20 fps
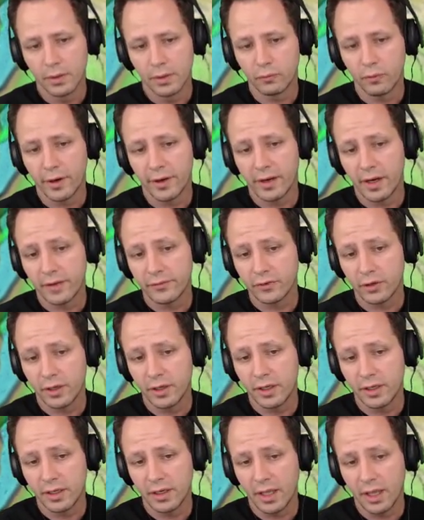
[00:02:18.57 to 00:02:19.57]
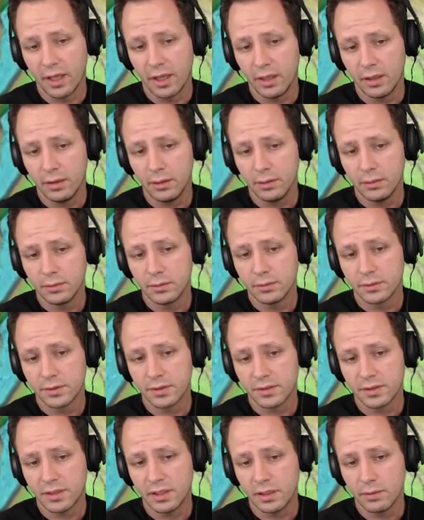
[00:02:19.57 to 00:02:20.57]
But right after I hit A,
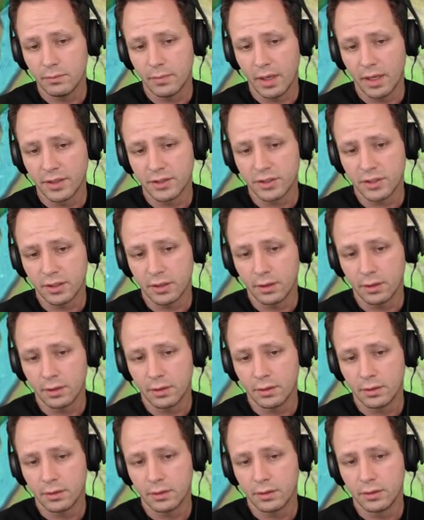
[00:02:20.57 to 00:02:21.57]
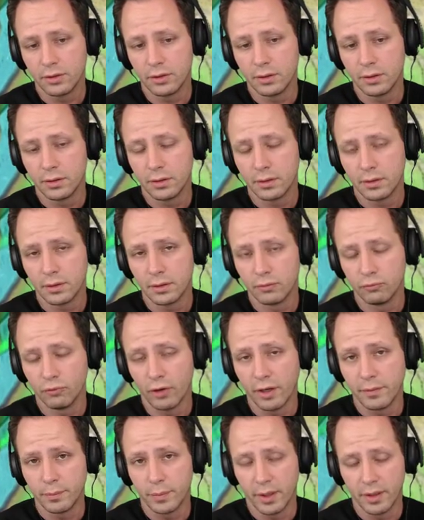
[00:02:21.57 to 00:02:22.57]
just keep mashing
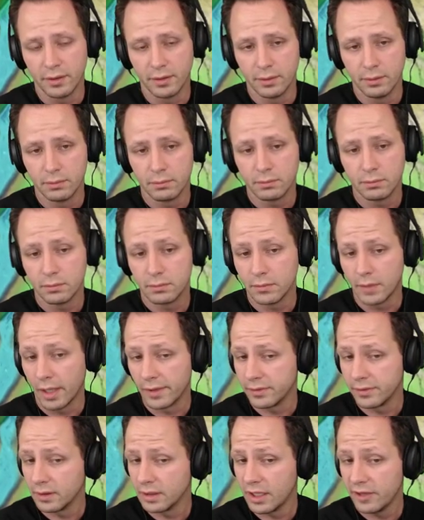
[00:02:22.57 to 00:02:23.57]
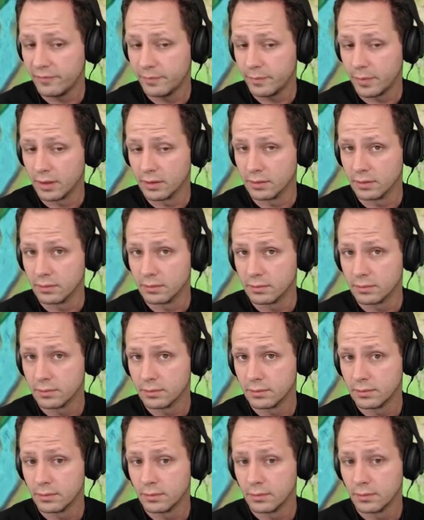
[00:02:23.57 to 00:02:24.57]
the right button, not the left button.
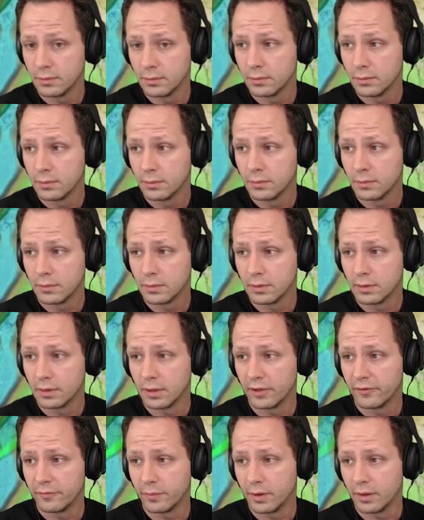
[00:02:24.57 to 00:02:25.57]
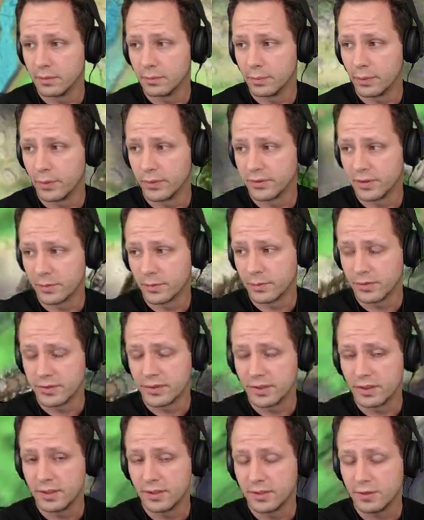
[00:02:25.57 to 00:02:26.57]
Left button pulls up
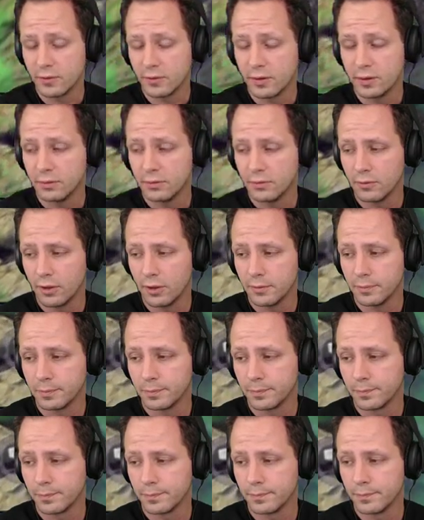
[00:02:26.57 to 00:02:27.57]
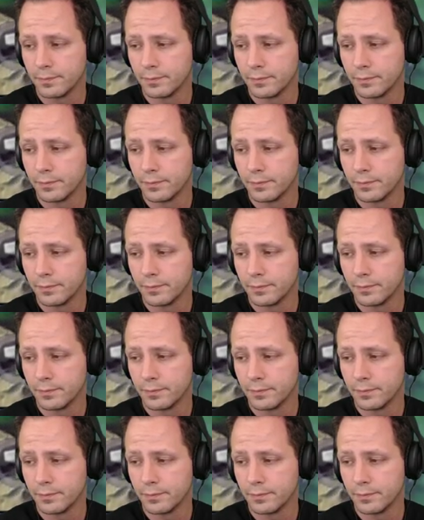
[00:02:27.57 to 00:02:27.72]
your city screen, right?